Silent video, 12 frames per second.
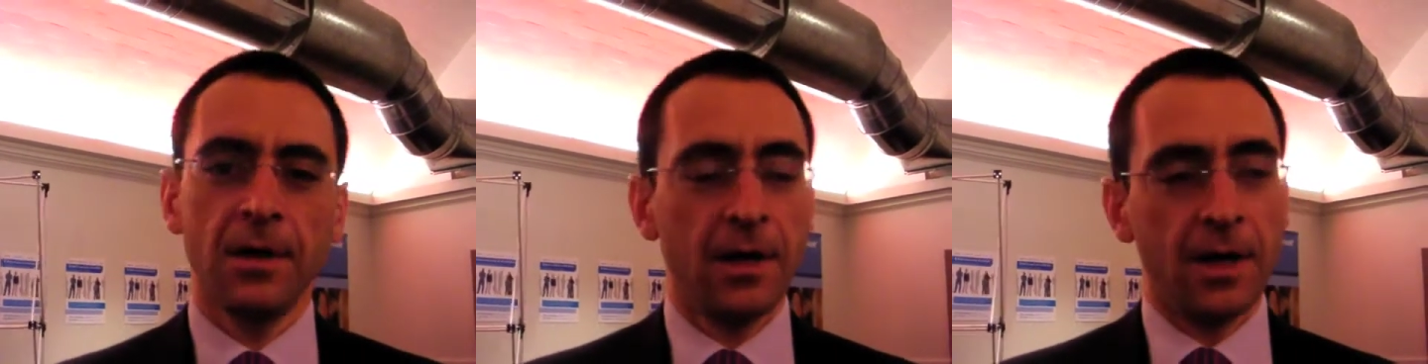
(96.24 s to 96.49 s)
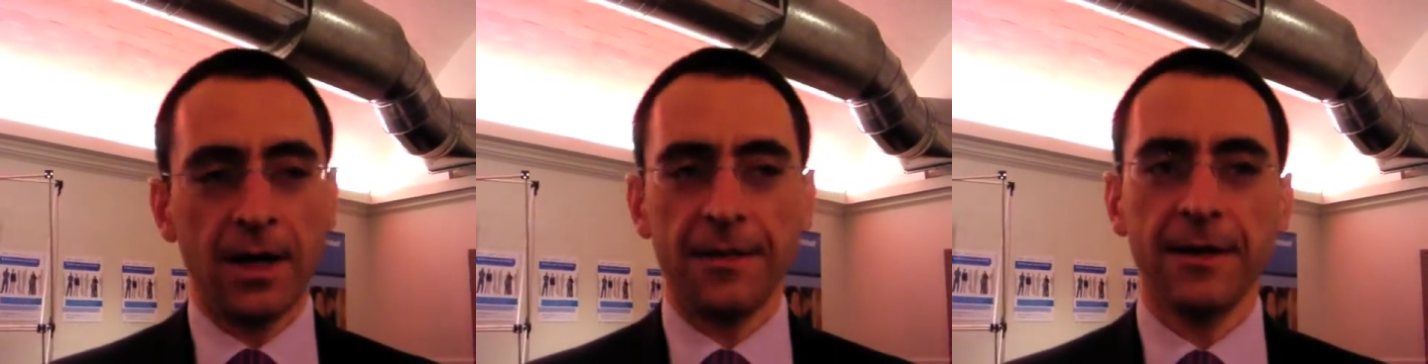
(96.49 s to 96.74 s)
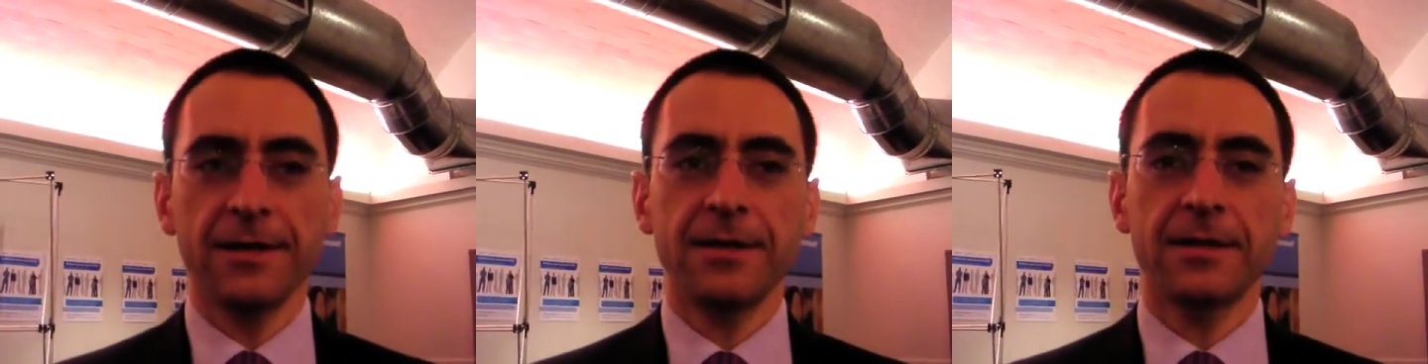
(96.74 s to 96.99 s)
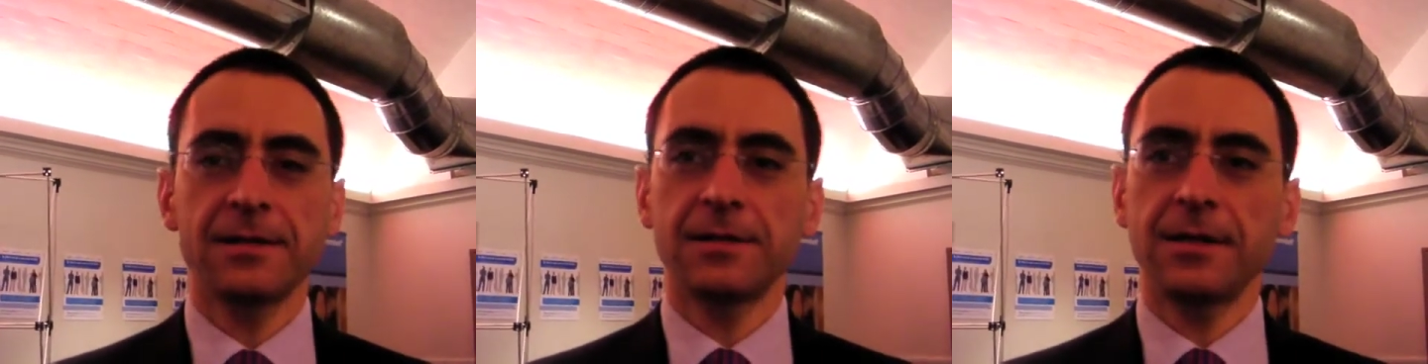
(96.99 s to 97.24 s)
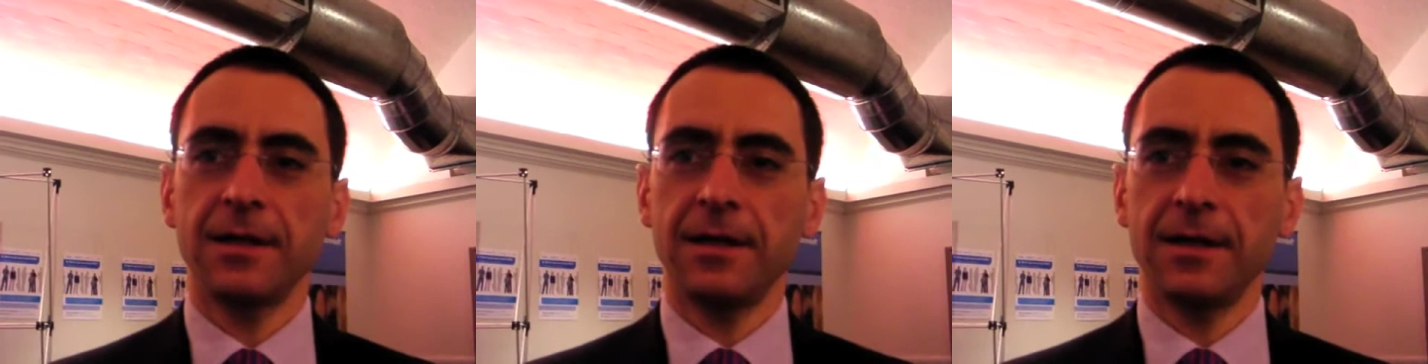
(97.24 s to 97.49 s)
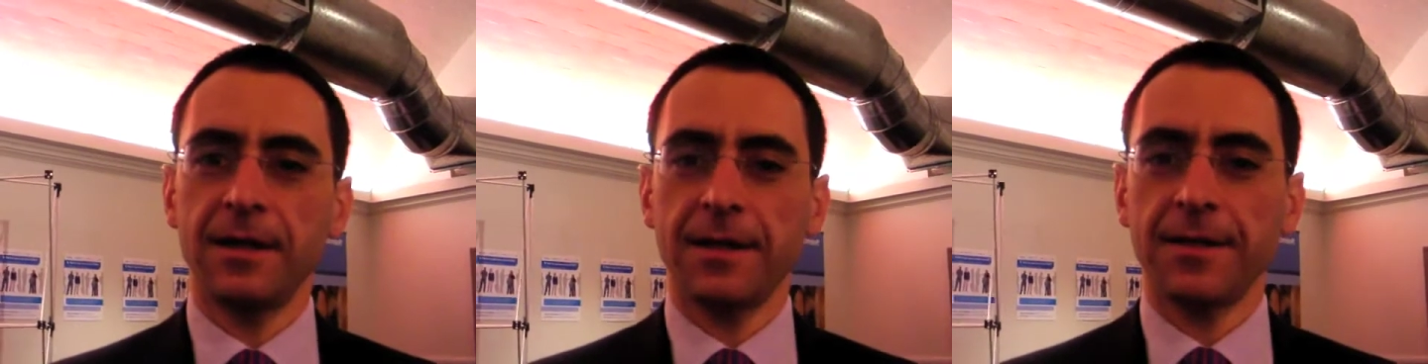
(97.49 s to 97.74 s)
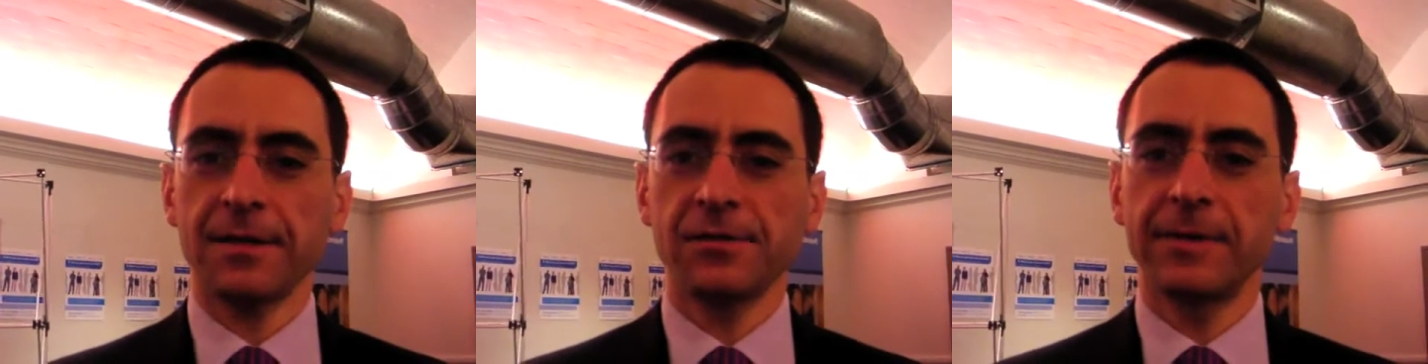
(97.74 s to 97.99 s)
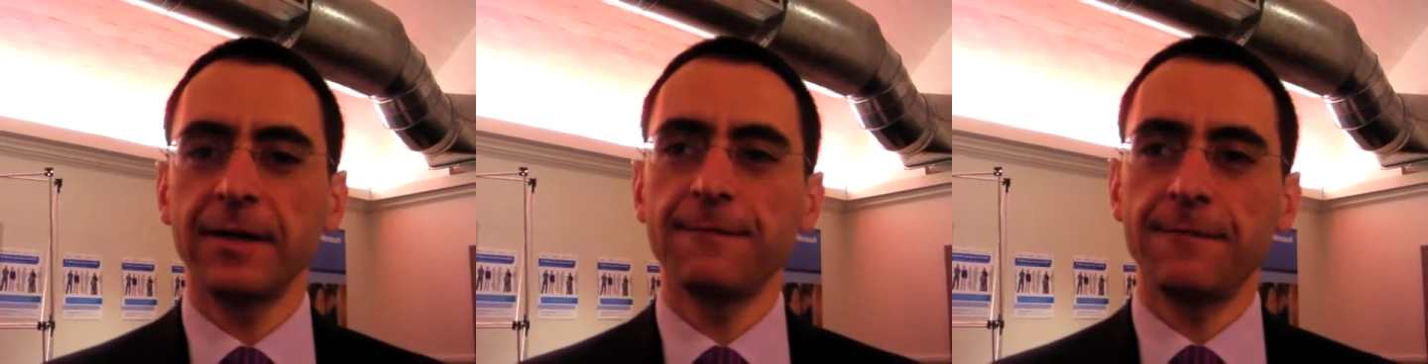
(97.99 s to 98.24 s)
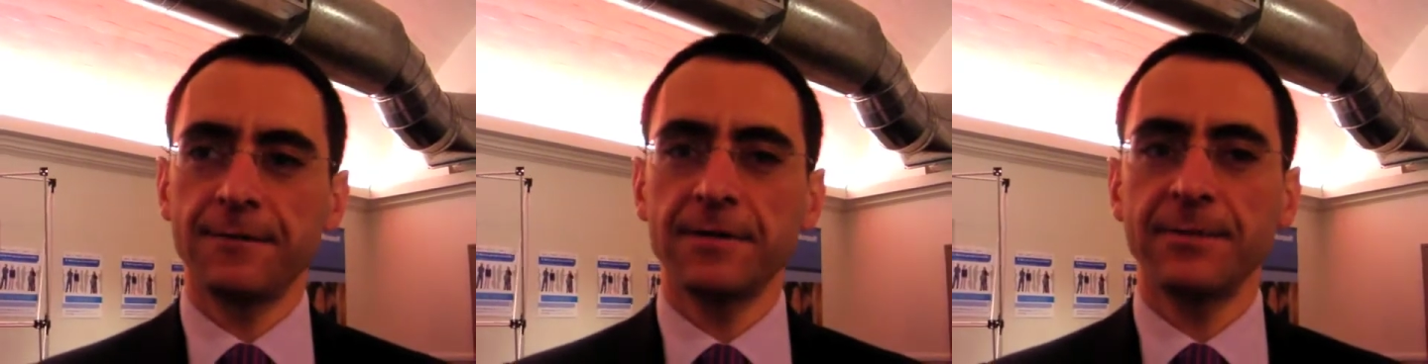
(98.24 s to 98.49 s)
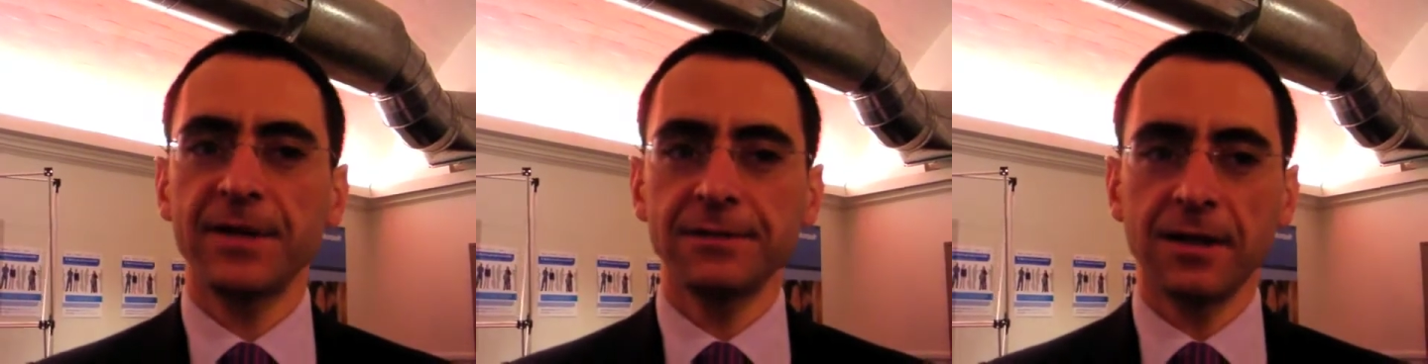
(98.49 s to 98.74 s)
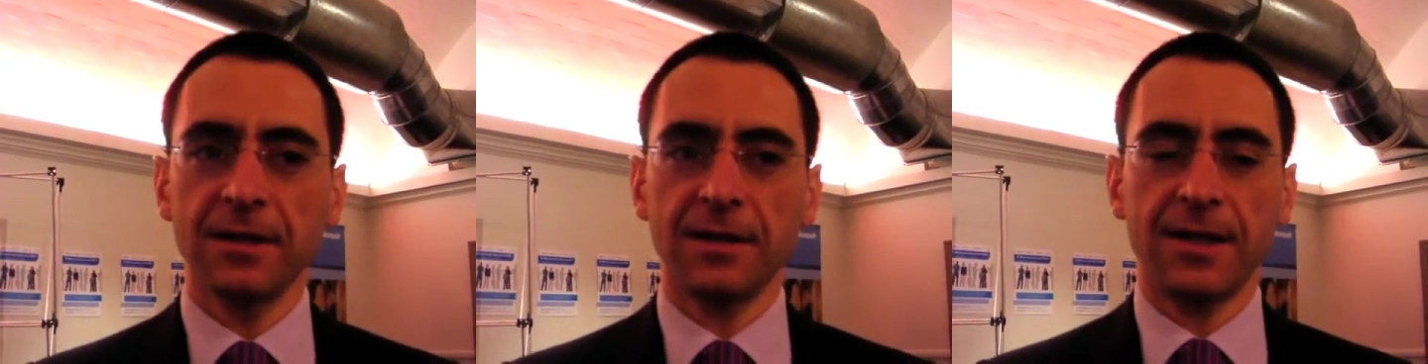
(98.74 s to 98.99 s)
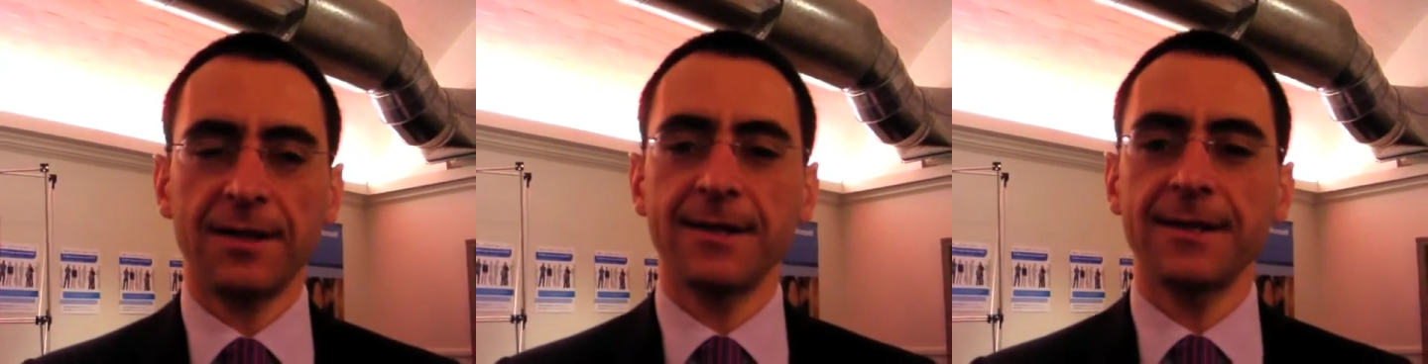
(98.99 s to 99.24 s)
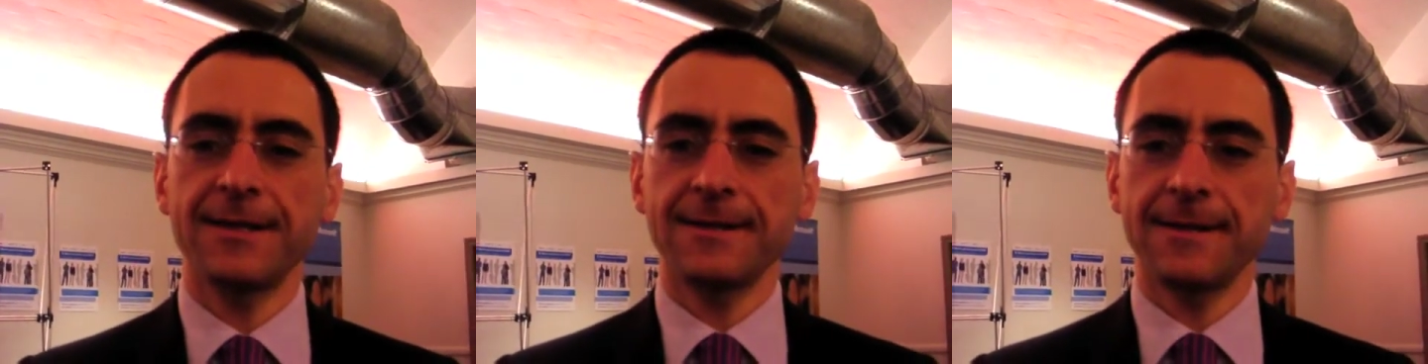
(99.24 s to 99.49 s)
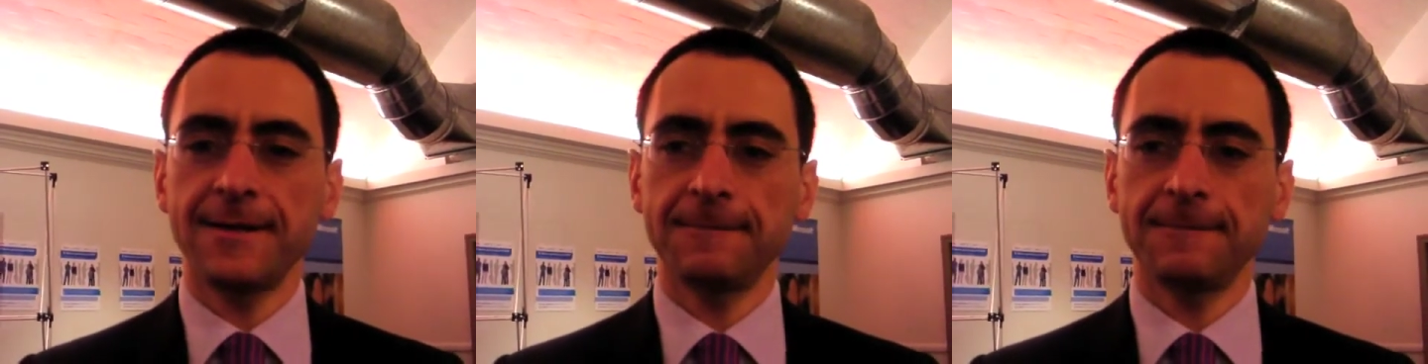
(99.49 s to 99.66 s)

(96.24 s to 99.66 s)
I think that's really fundamental, and then